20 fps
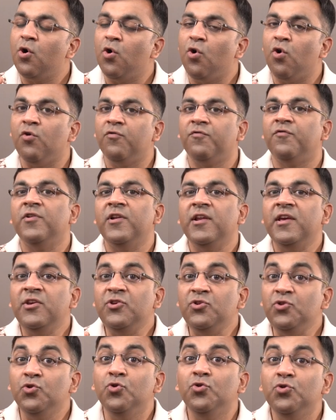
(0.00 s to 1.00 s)
Hopefully,
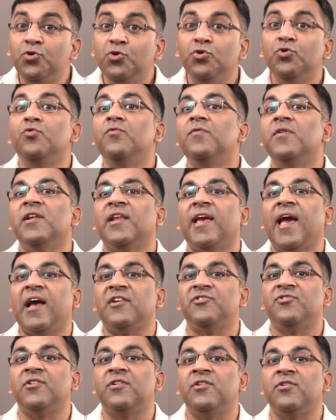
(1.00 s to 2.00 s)
you too will
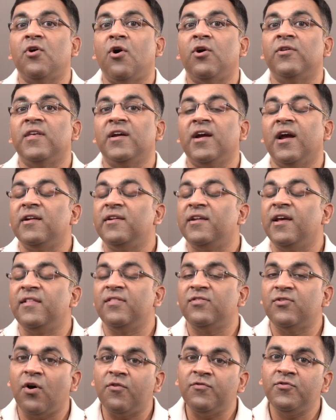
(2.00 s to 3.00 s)
cash in on the
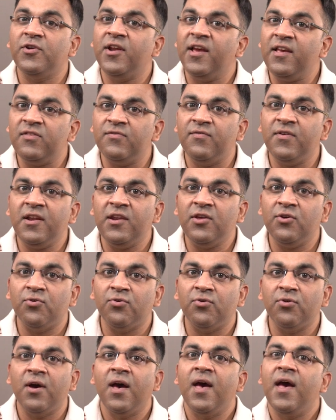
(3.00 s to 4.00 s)
contents of today's
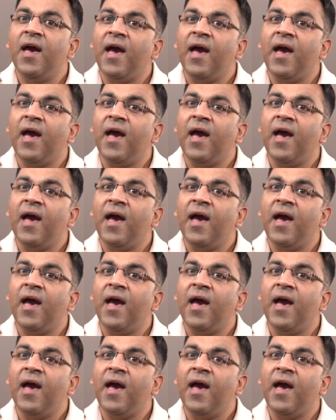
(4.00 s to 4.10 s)
video.